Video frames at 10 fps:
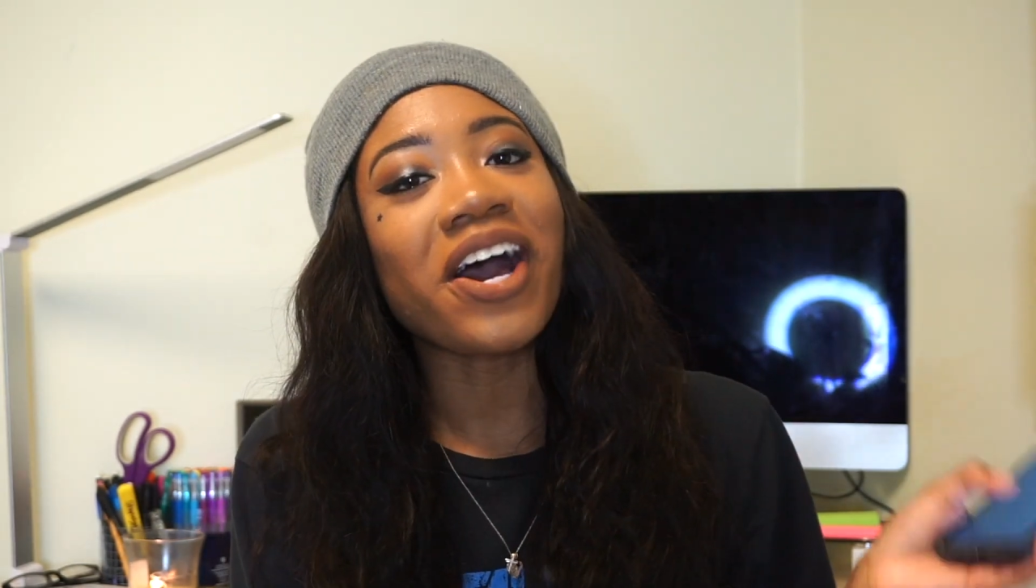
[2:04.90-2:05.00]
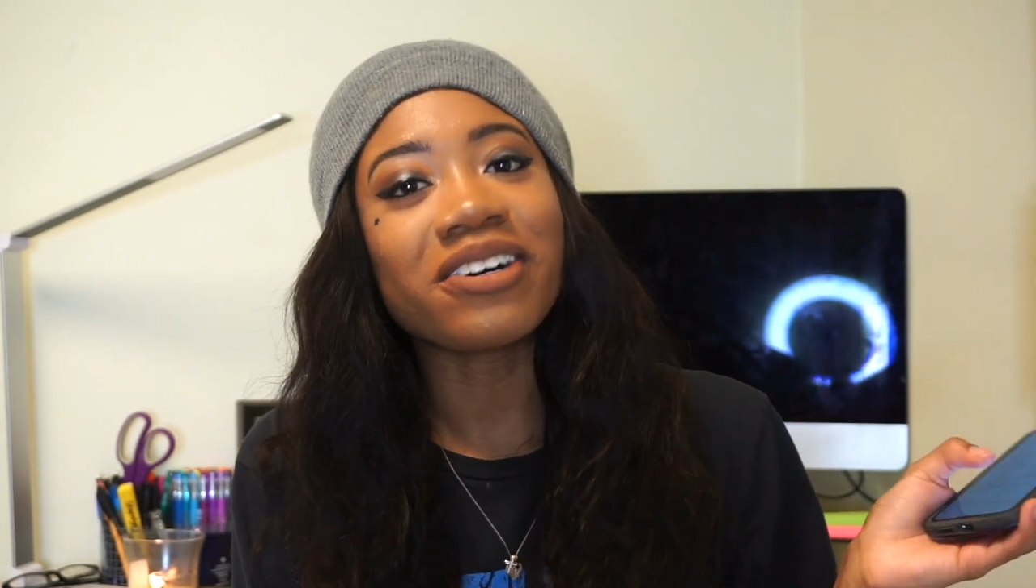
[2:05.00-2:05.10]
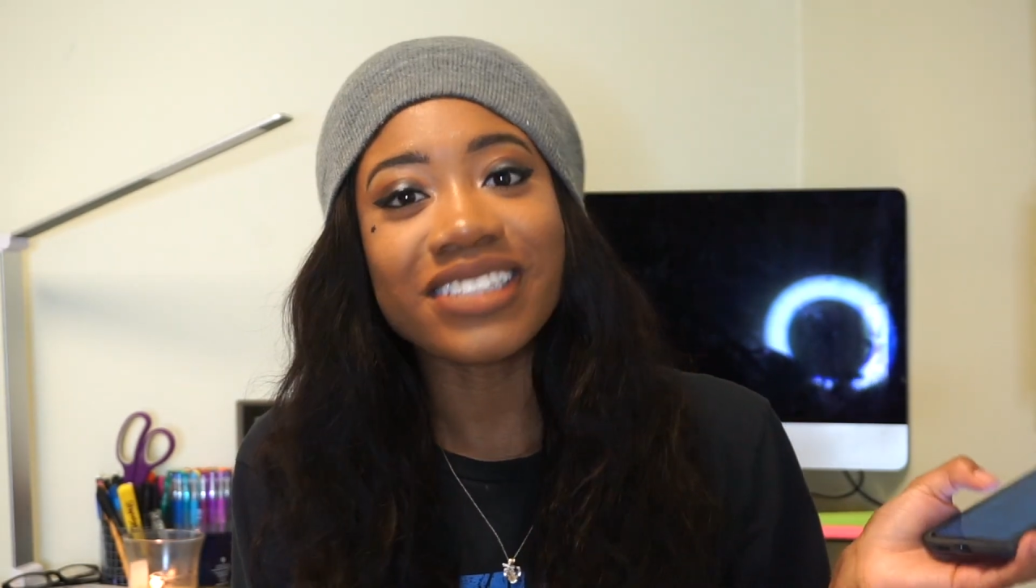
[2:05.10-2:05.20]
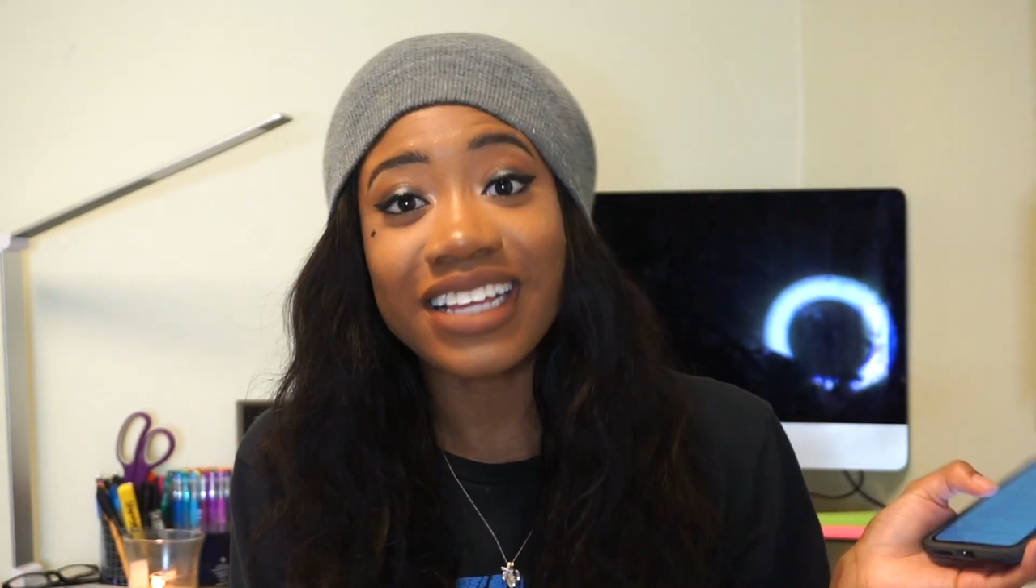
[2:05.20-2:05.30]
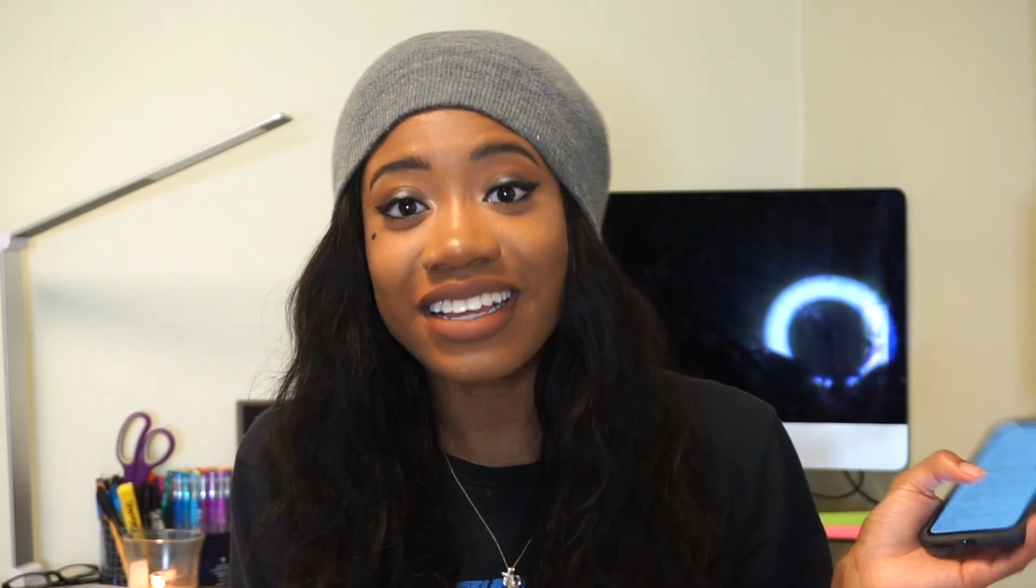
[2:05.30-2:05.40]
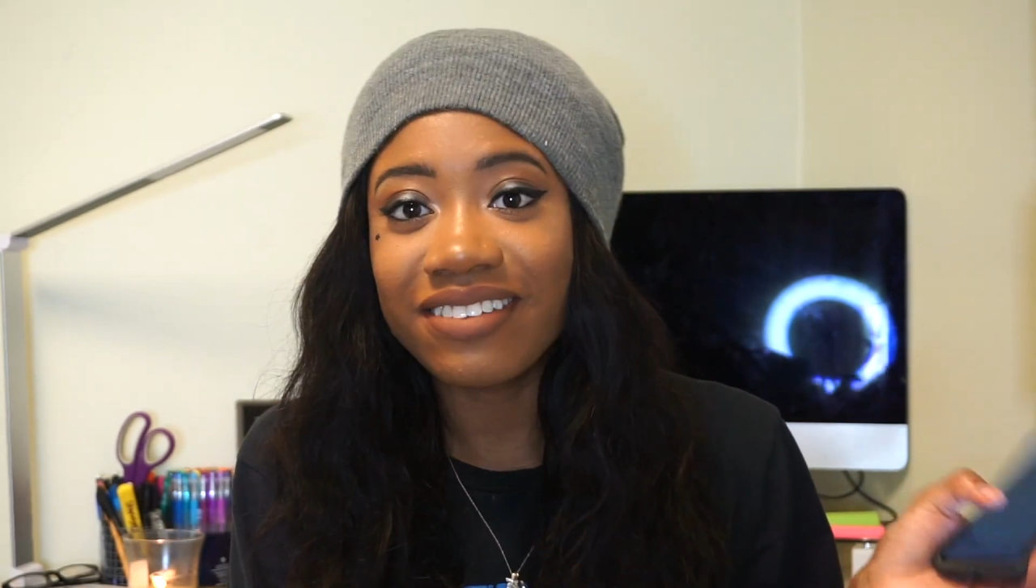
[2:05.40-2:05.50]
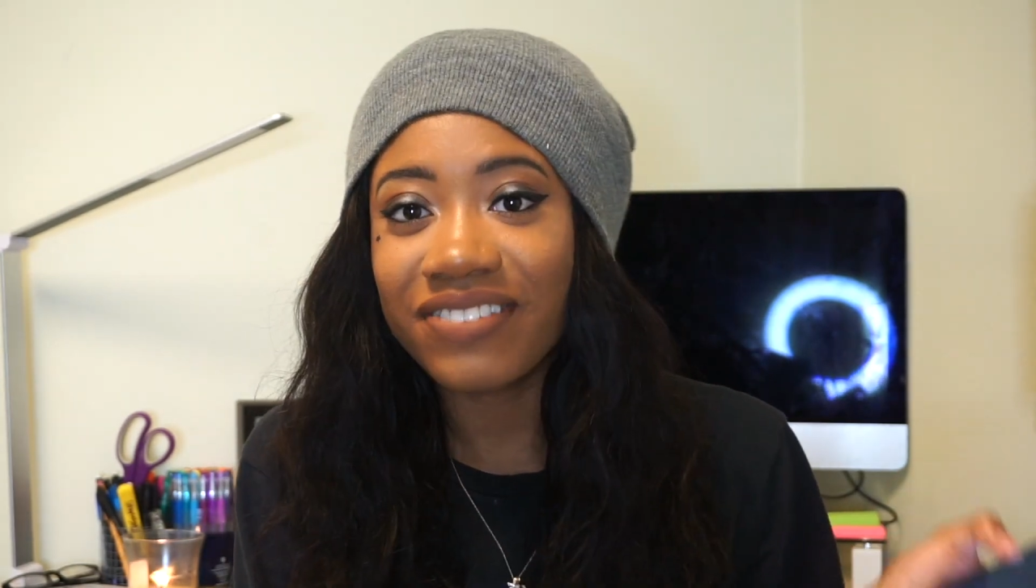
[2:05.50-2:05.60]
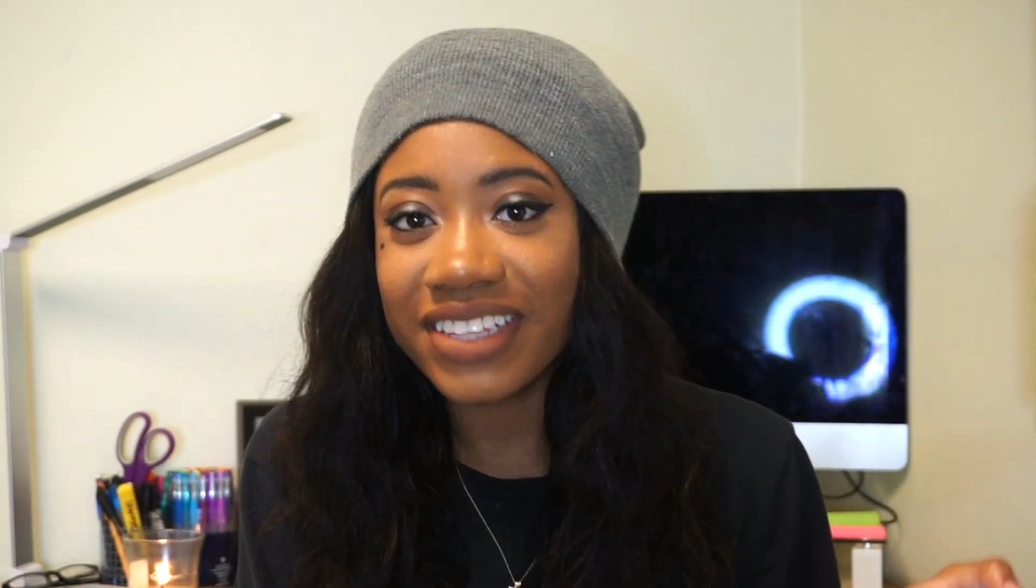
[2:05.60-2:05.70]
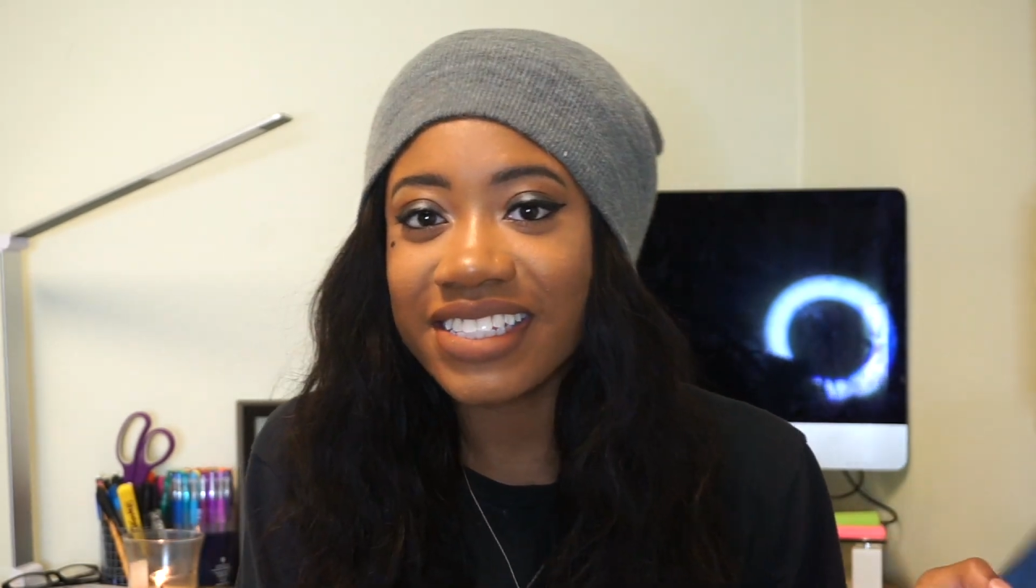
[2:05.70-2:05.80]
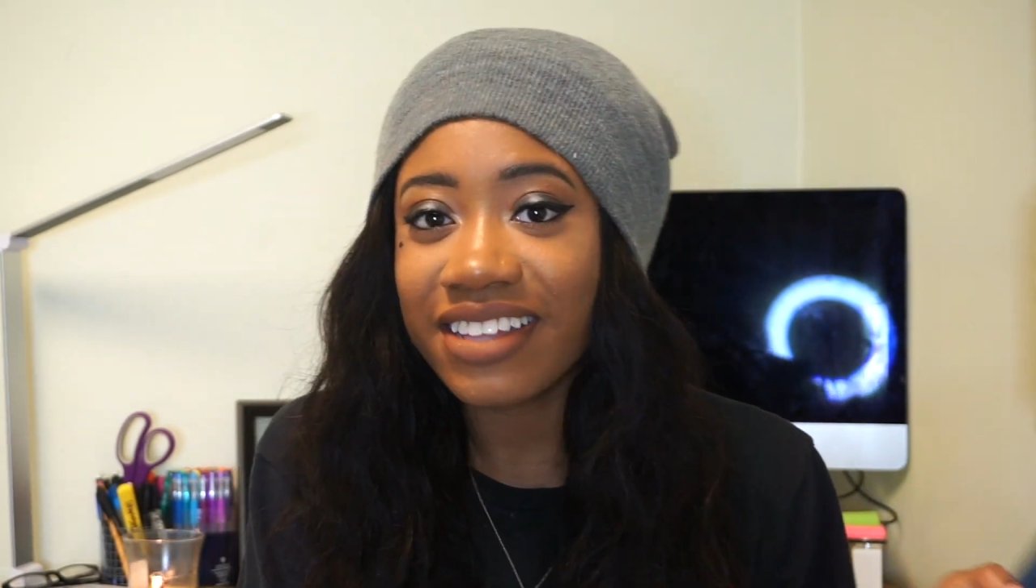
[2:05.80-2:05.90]
I was in
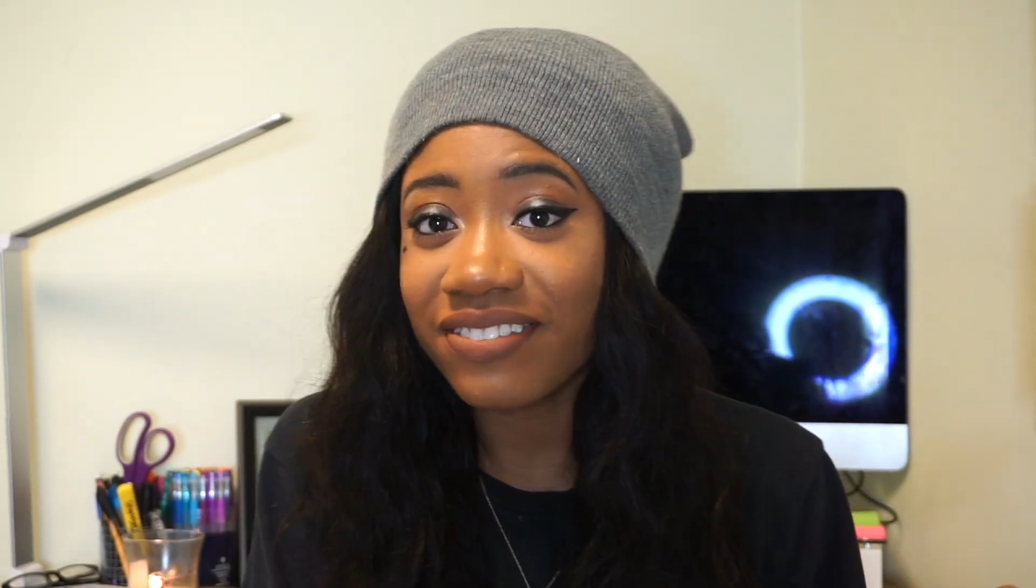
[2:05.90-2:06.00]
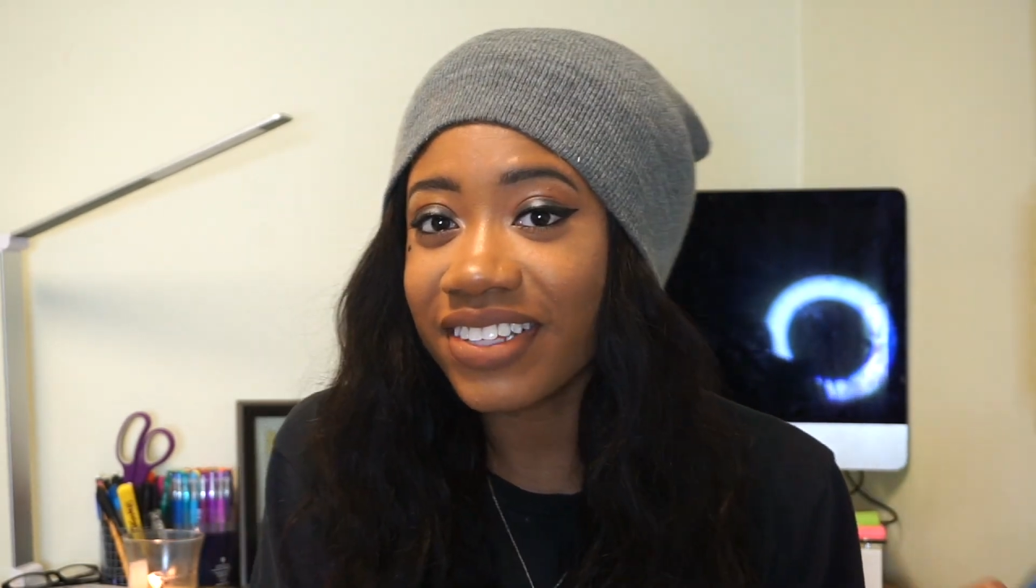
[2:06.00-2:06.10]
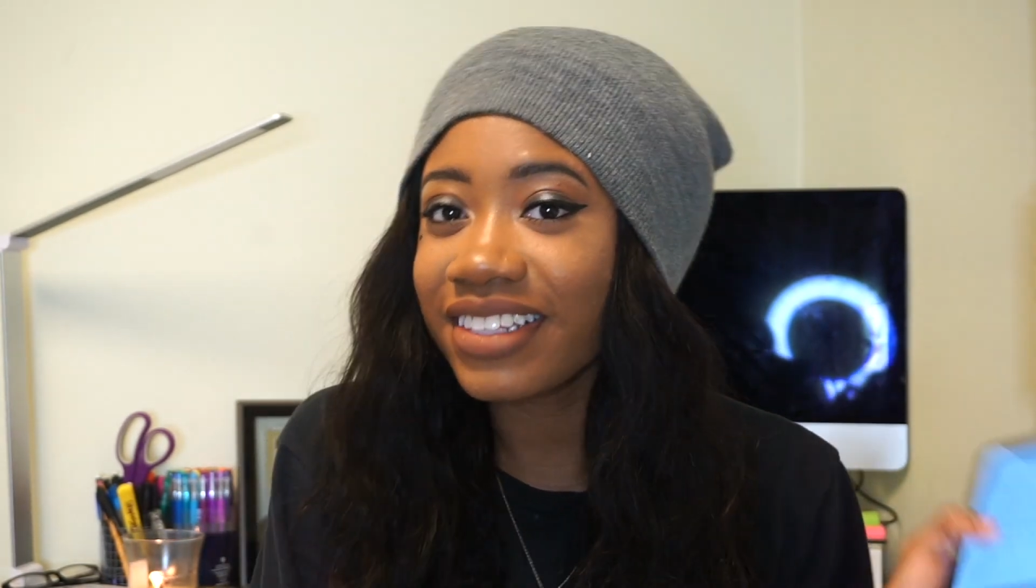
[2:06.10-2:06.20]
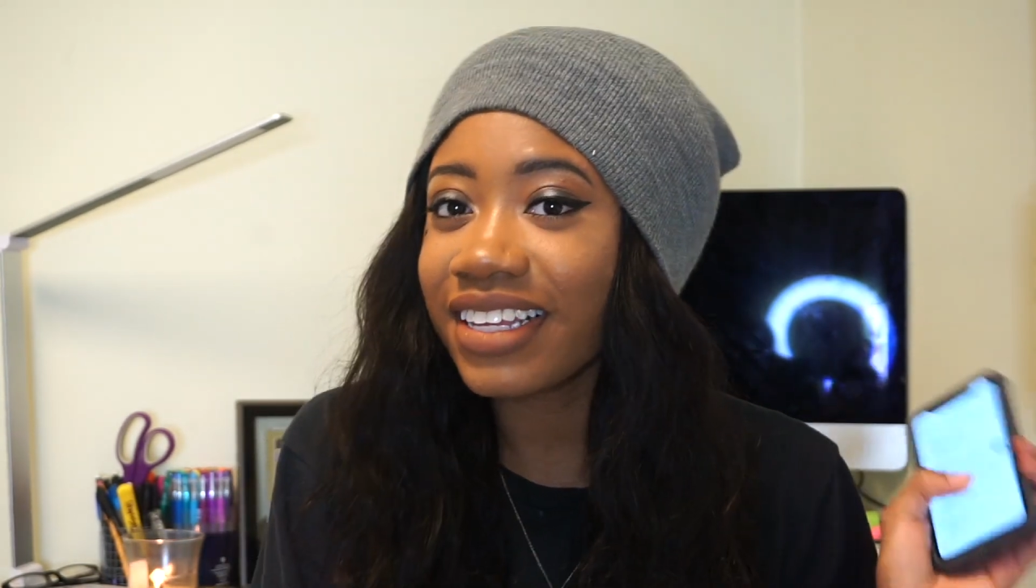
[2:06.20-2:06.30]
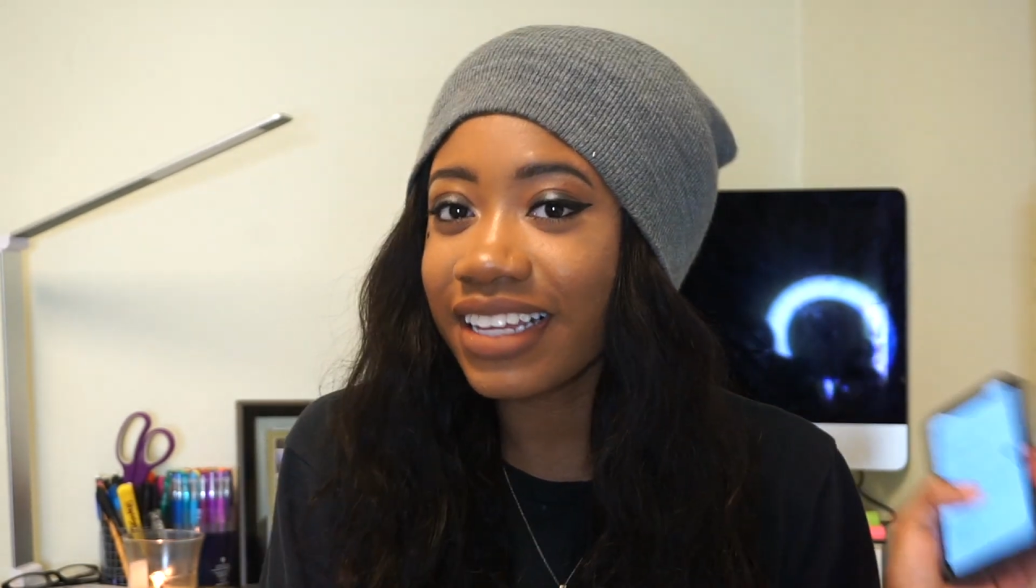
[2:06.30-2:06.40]
57th